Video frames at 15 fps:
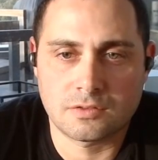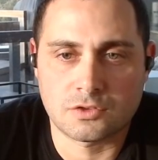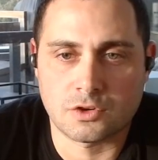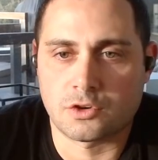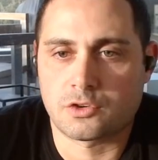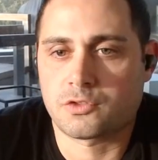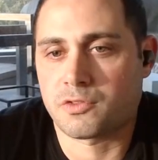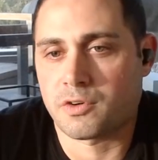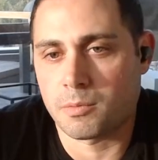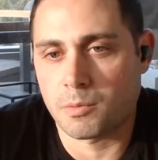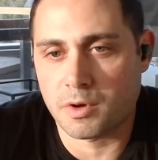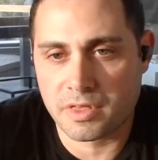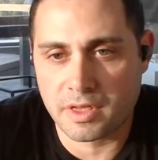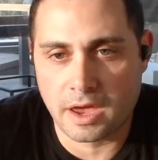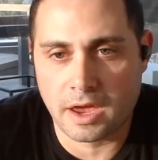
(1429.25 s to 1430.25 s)
Search from
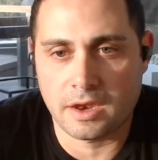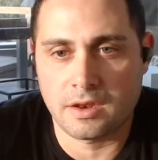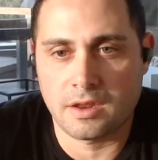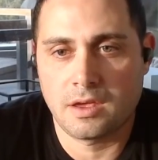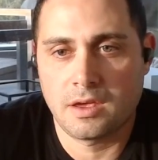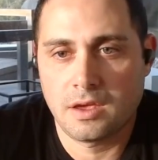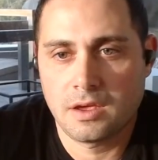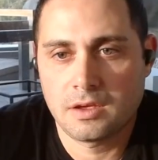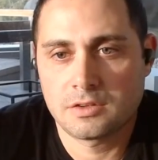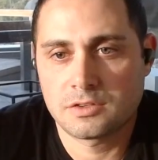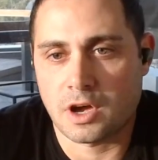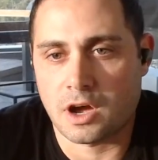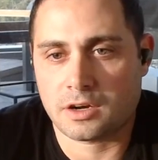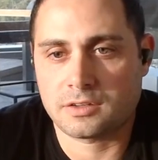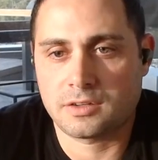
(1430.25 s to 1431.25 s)
within,
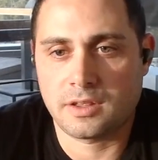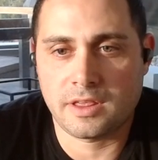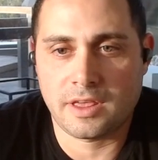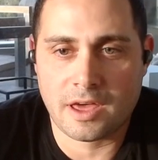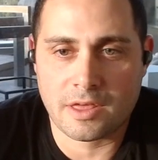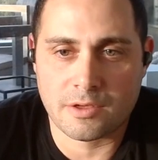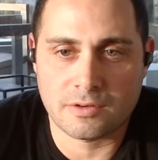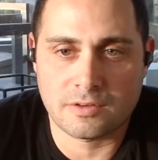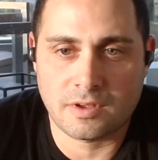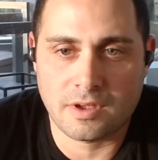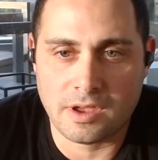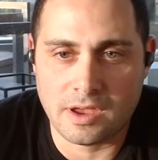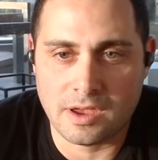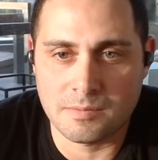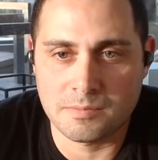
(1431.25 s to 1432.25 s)
talk to the other
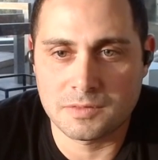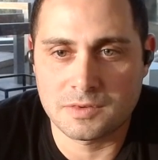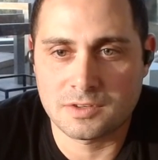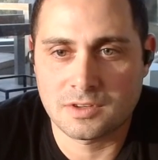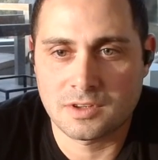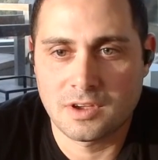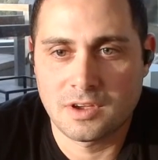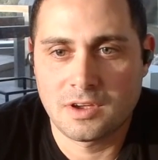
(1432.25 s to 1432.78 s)
teams.